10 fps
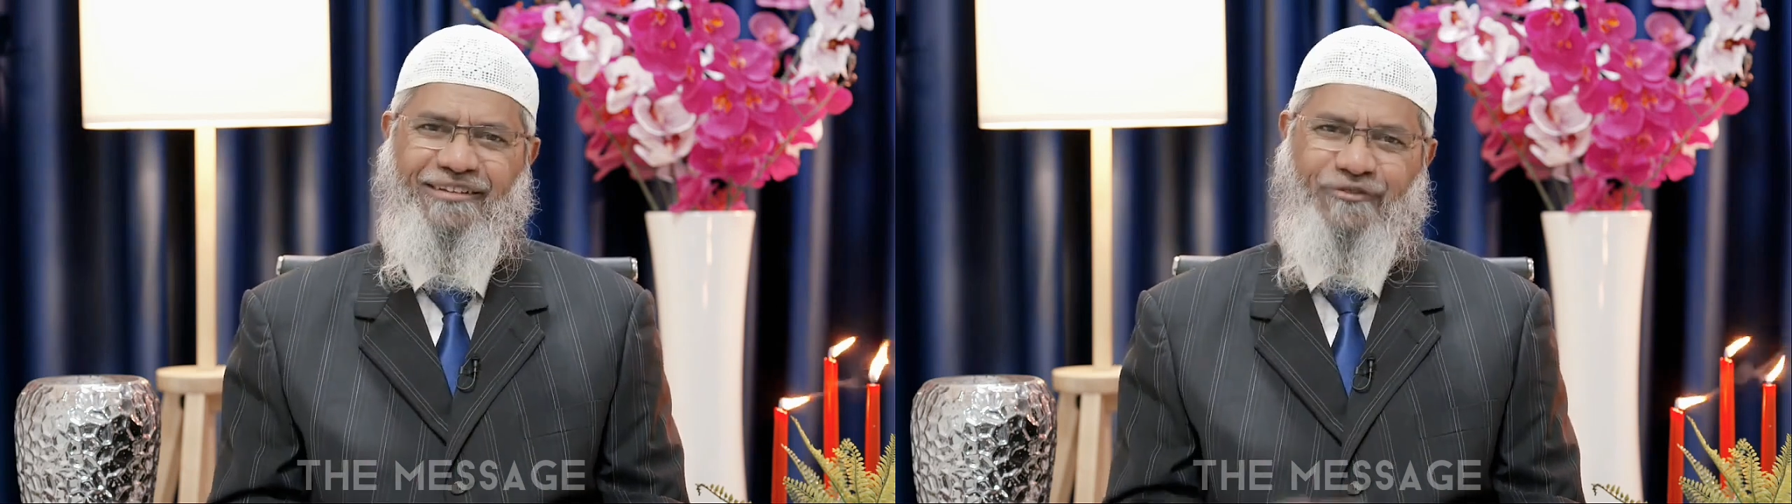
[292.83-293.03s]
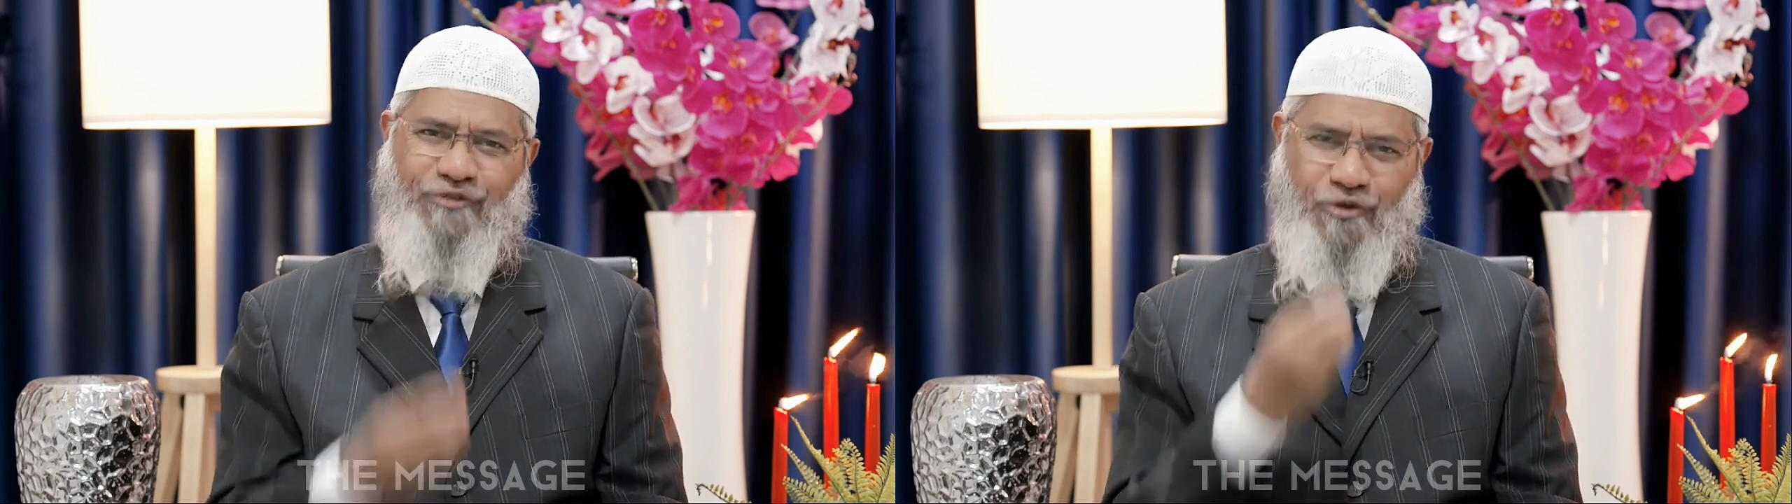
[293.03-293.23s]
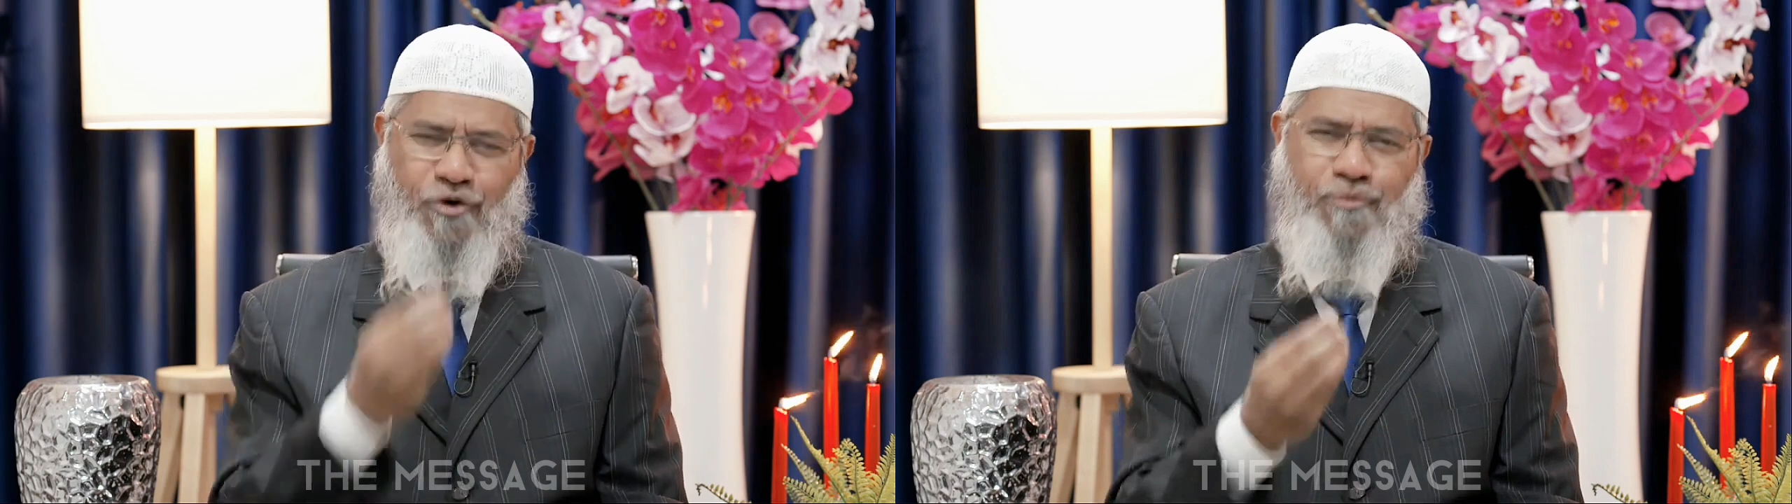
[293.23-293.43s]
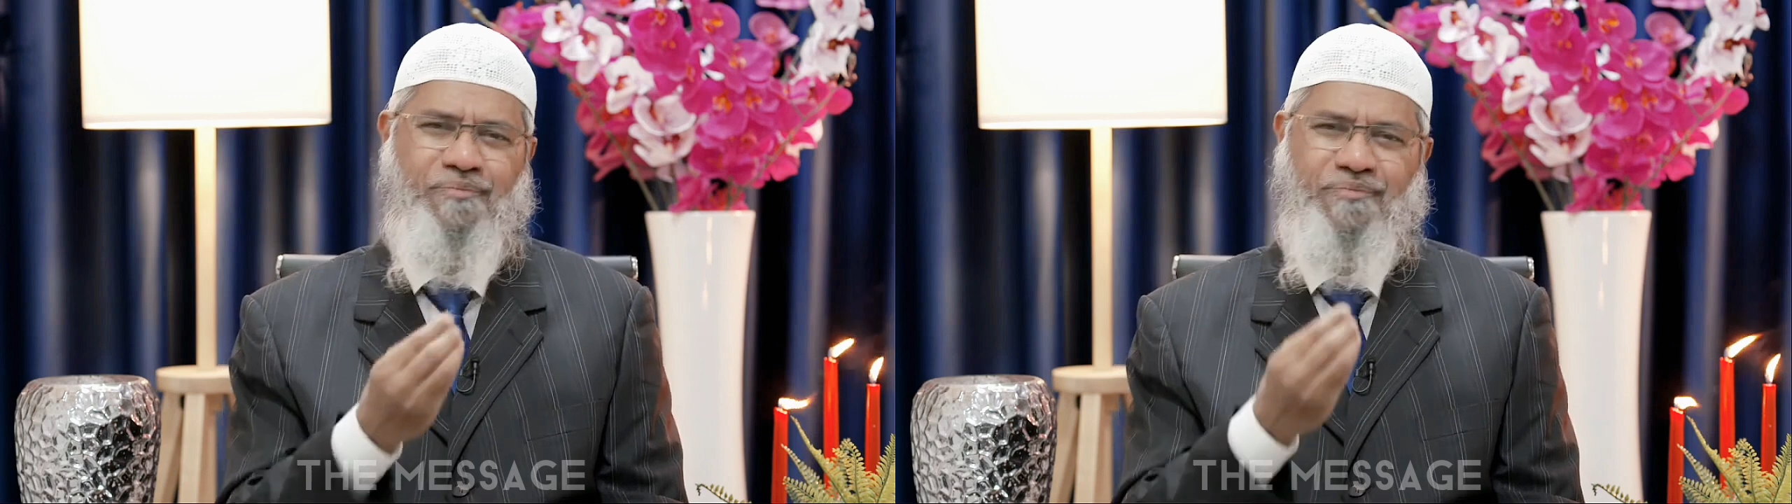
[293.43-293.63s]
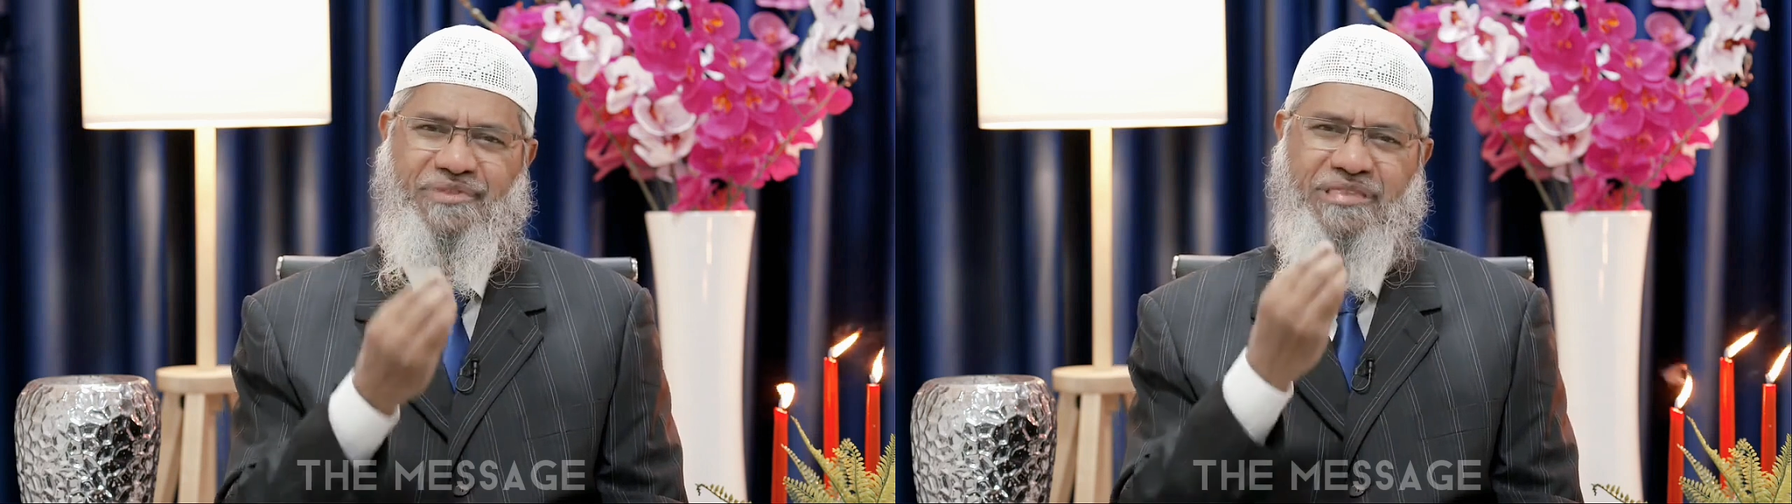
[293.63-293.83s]
So hope
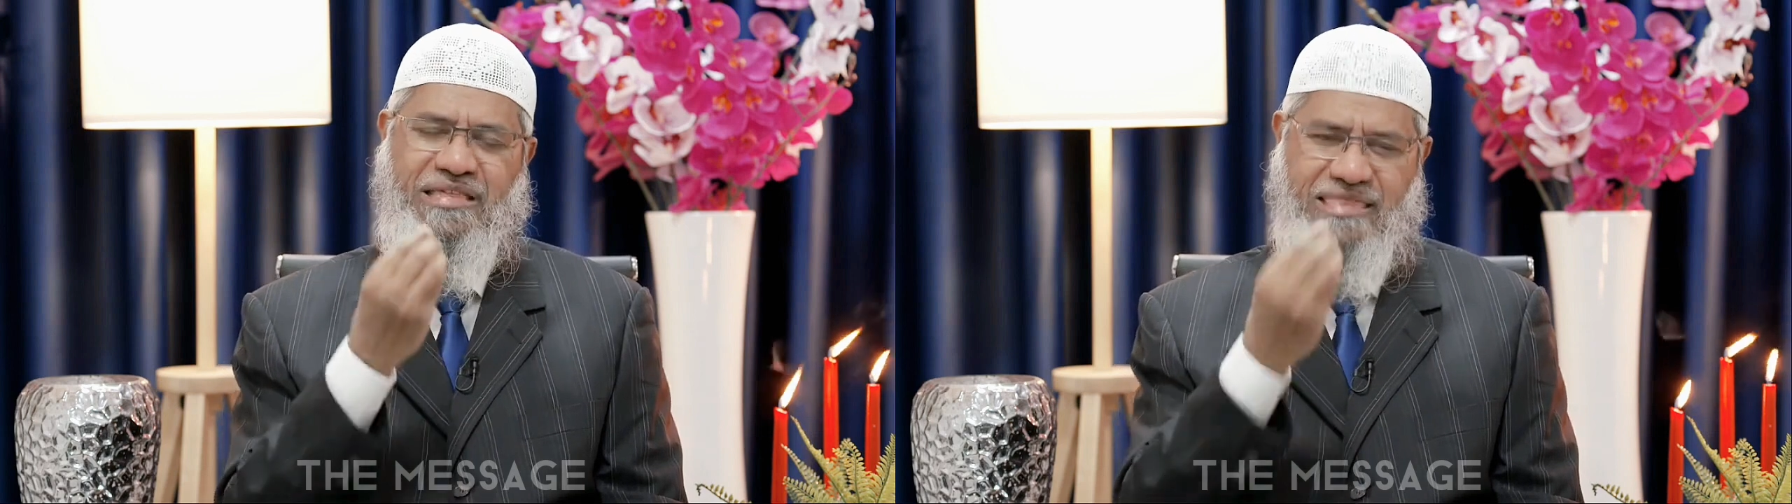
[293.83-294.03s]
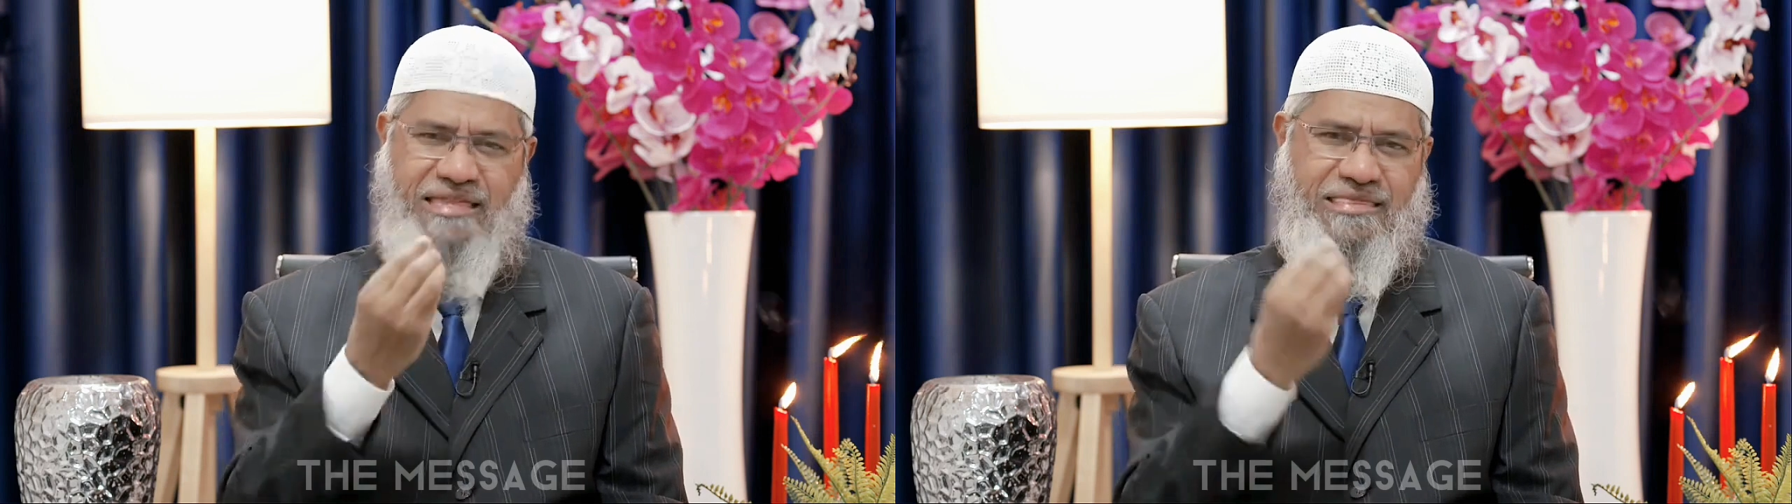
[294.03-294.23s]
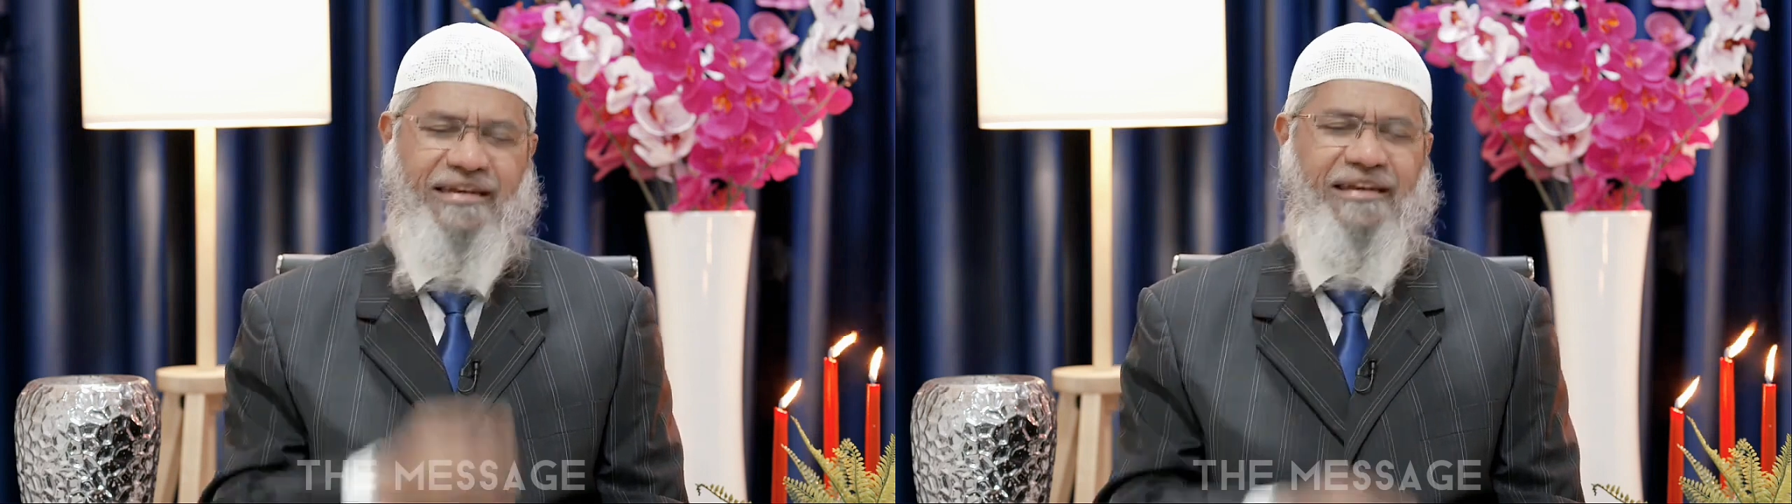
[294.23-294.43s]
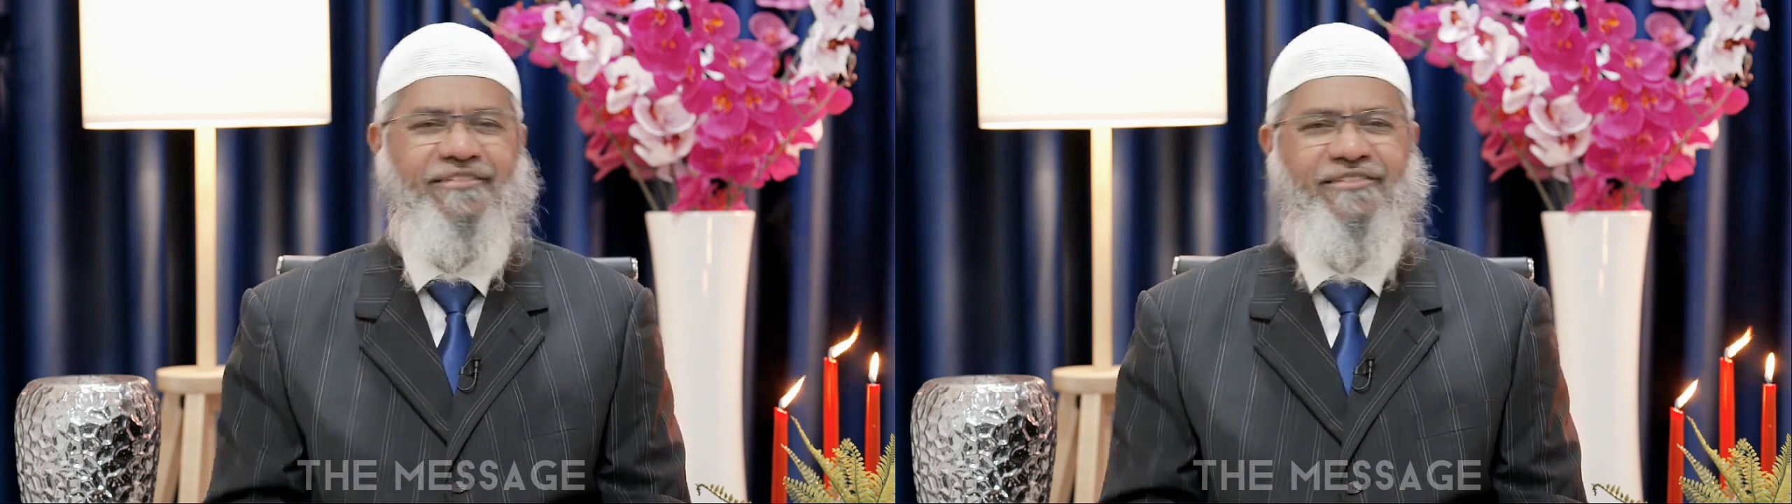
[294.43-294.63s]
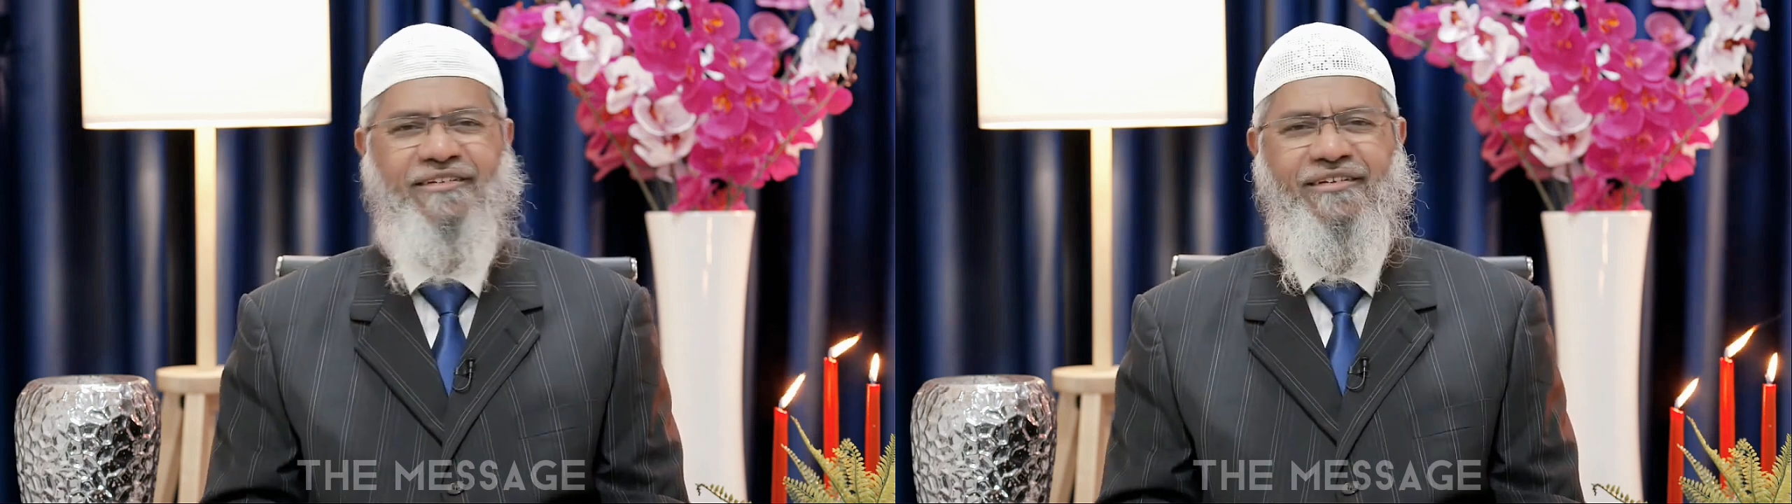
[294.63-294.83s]
this
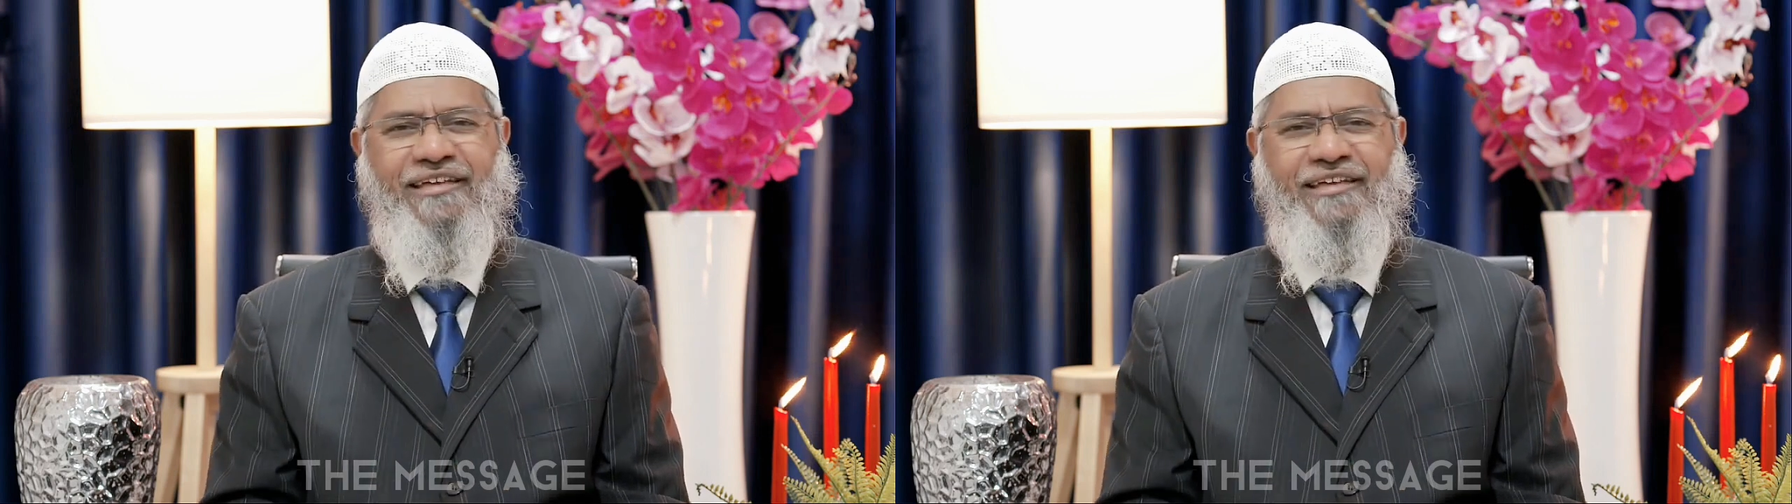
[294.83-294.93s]
incident